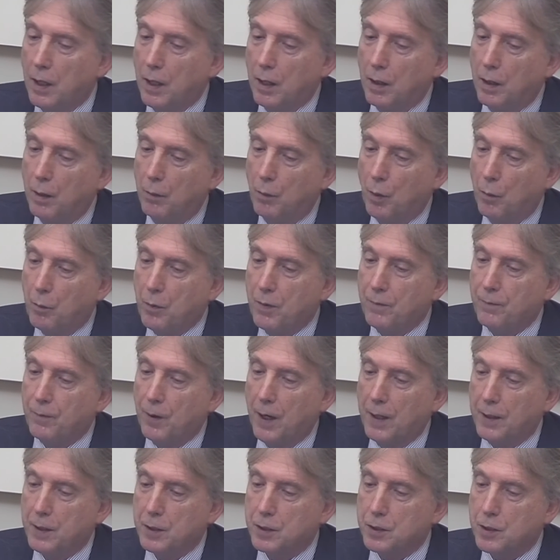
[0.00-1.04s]
what we
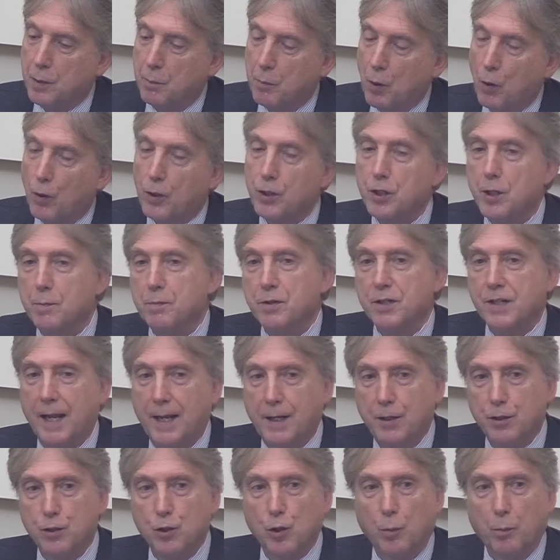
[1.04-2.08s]
find is the more
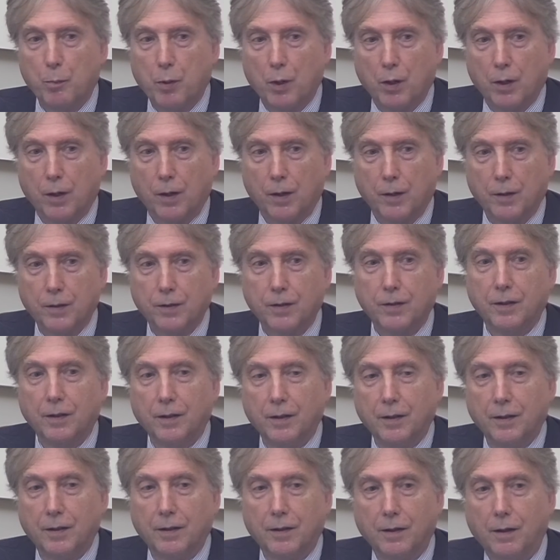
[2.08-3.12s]
substantial part
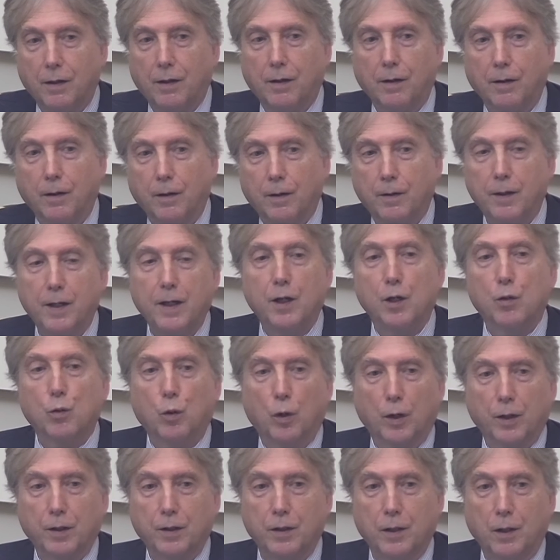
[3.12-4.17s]
are in the
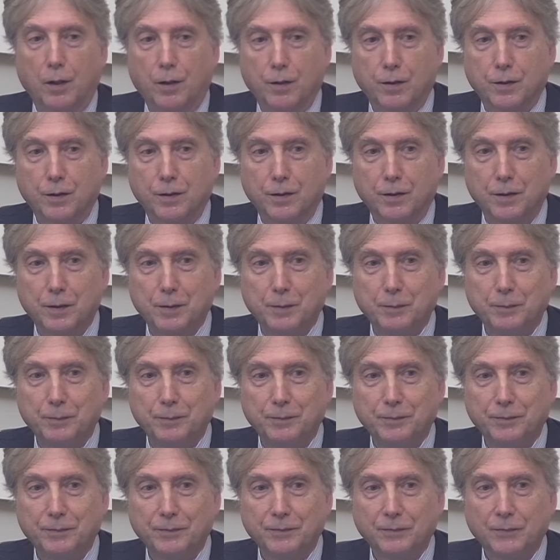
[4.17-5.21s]
quality losses.
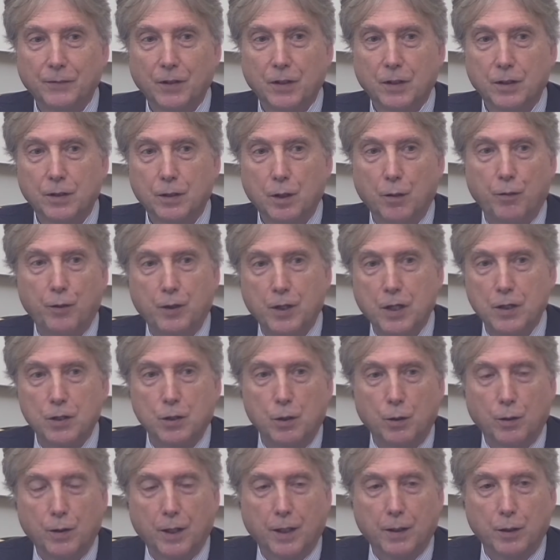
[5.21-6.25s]
So if we just
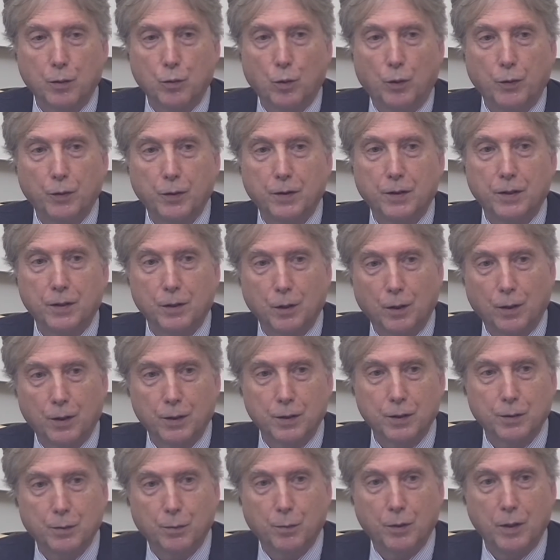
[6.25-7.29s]
look at quantities
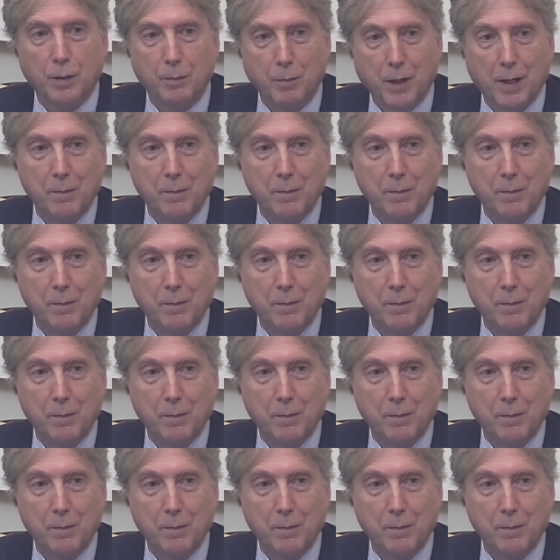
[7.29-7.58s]
lost, we may